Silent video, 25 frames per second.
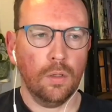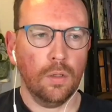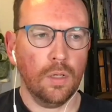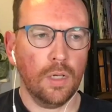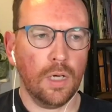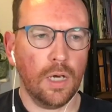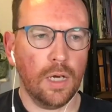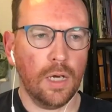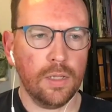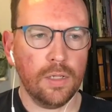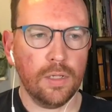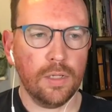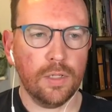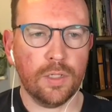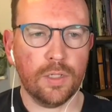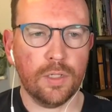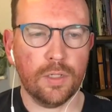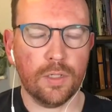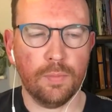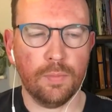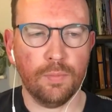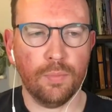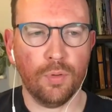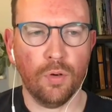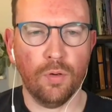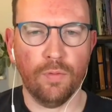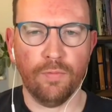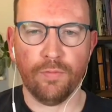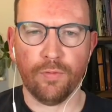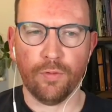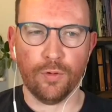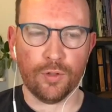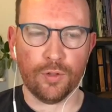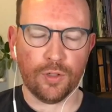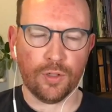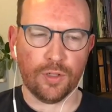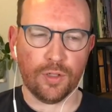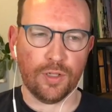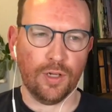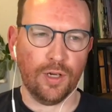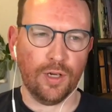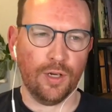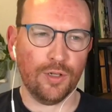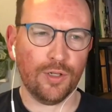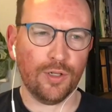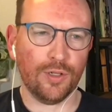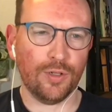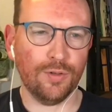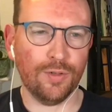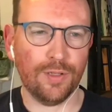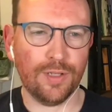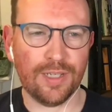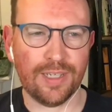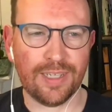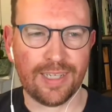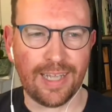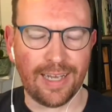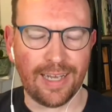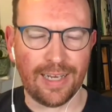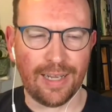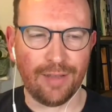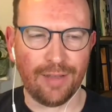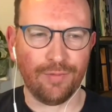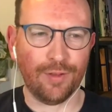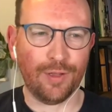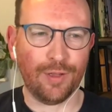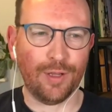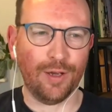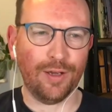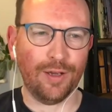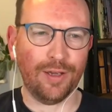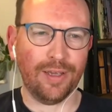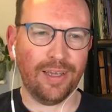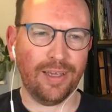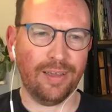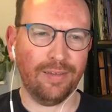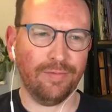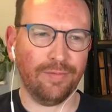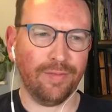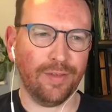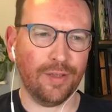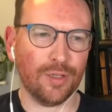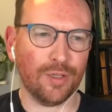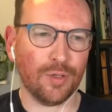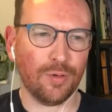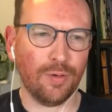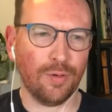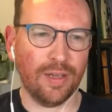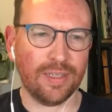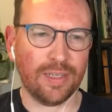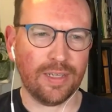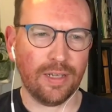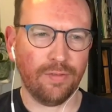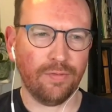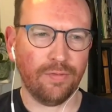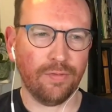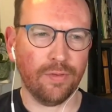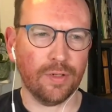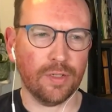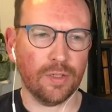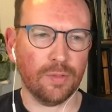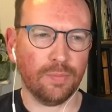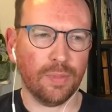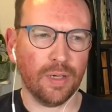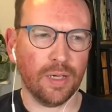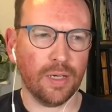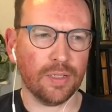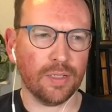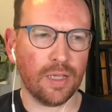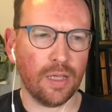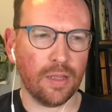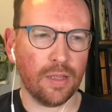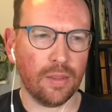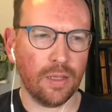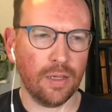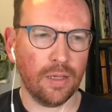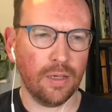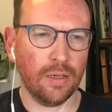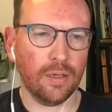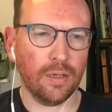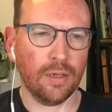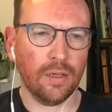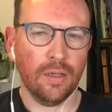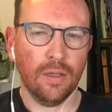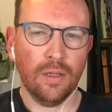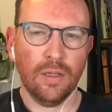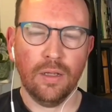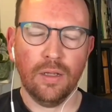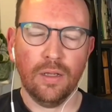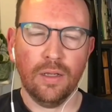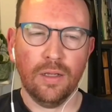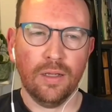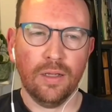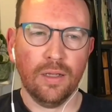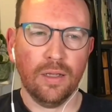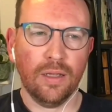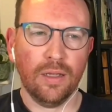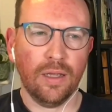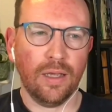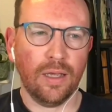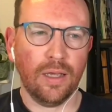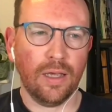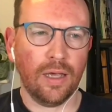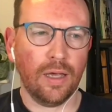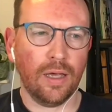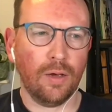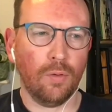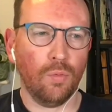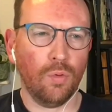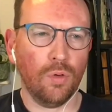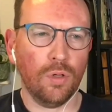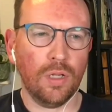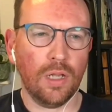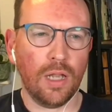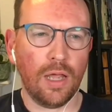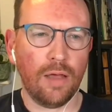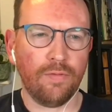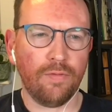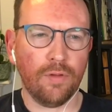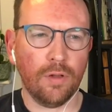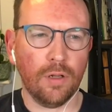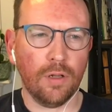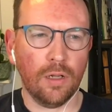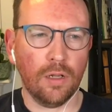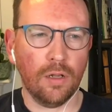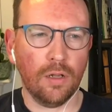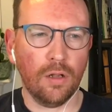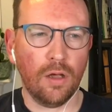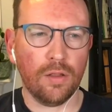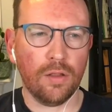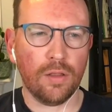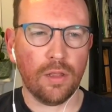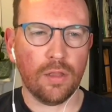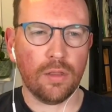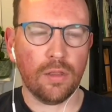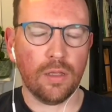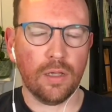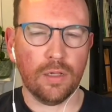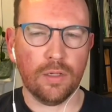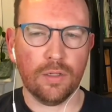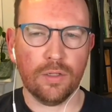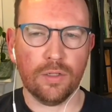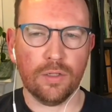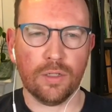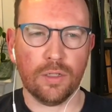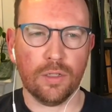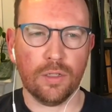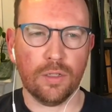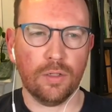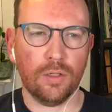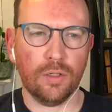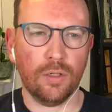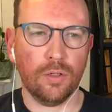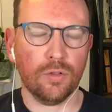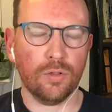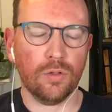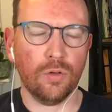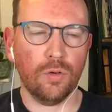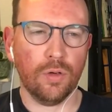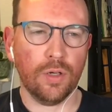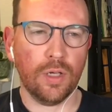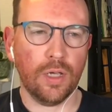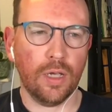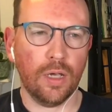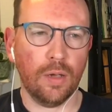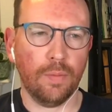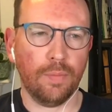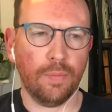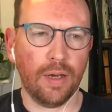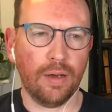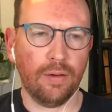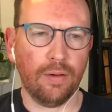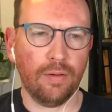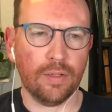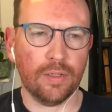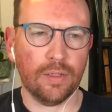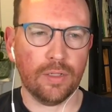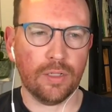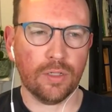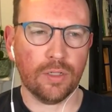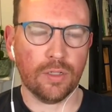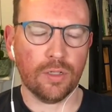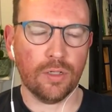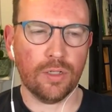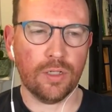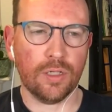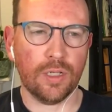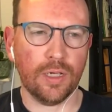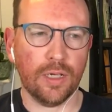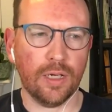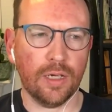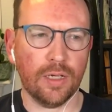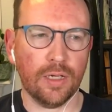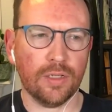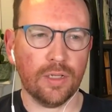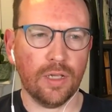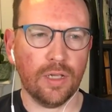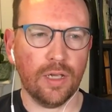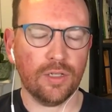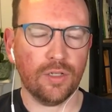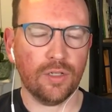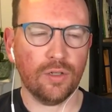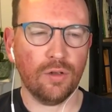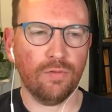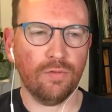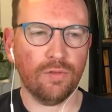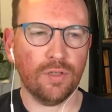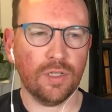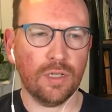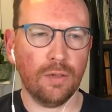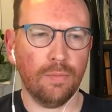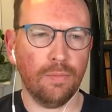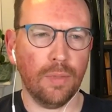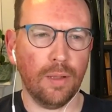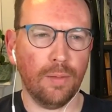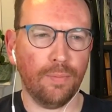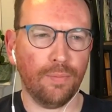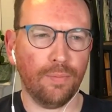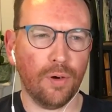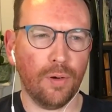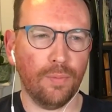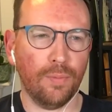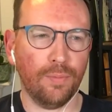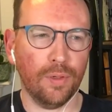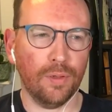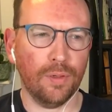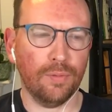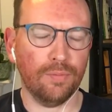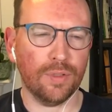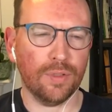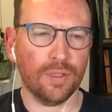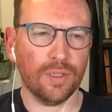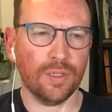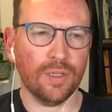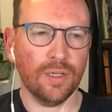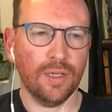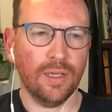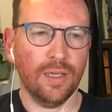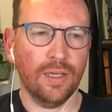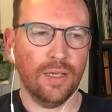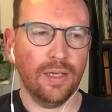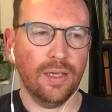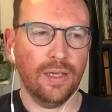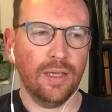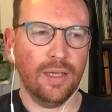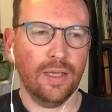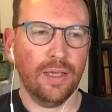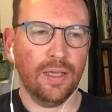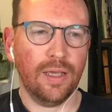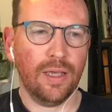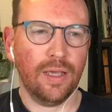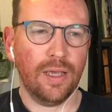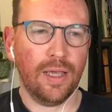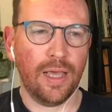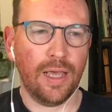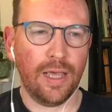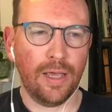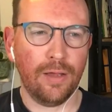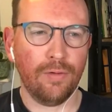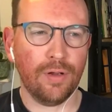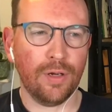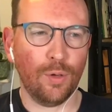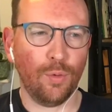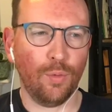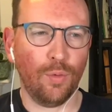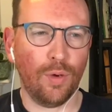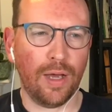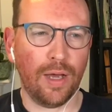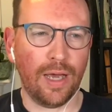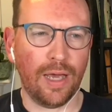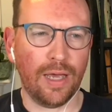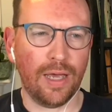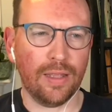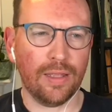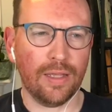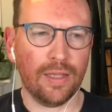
I think this is important for us to understand, even though it feels quite different, because I think at one level, a lot of the things that you're talking about and discussing are sort of similar problems here in a way.